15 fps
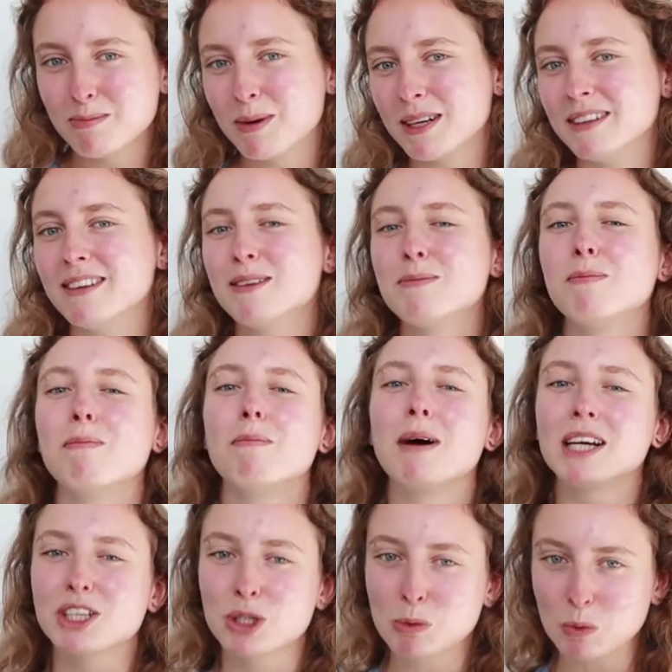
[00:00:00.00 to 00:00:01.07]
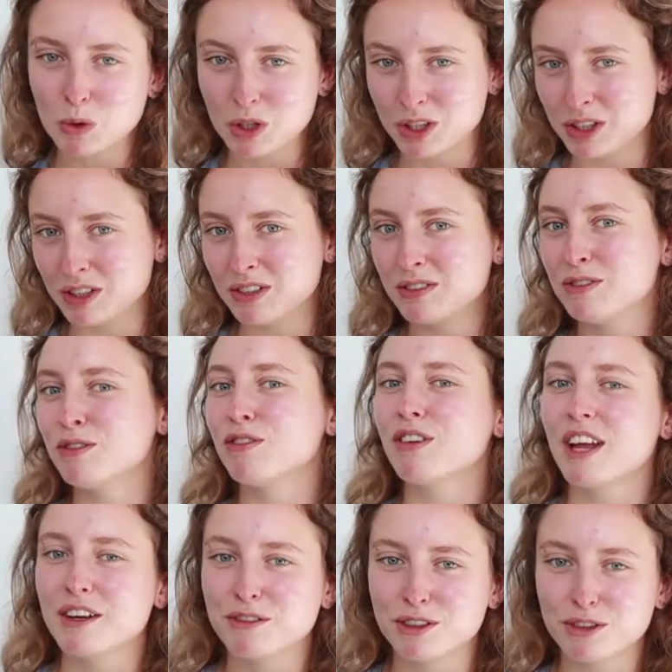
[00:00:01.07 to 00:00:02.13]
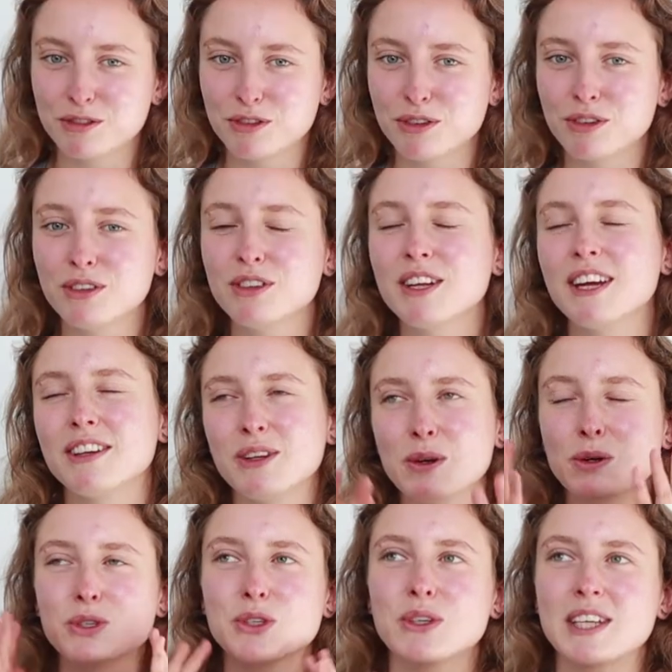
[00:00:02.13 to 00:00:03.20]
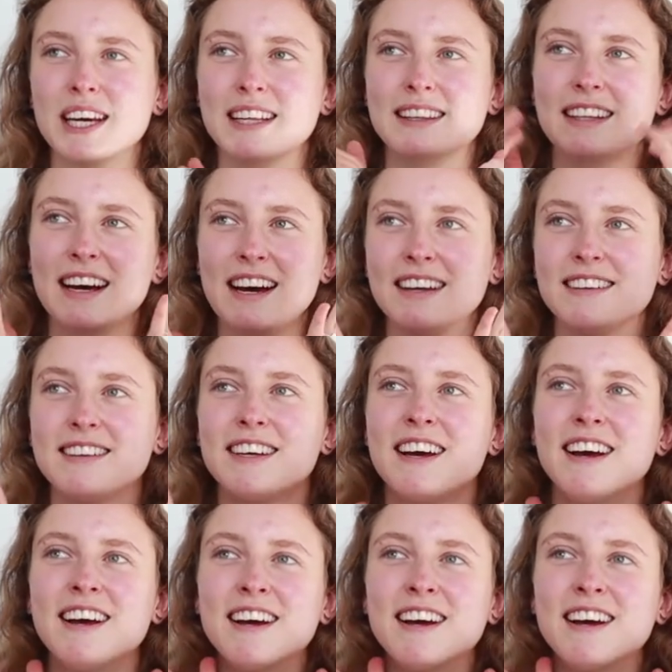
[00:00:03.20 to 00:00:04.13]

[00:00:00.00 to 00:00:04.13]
but much more flavorful, and you also get that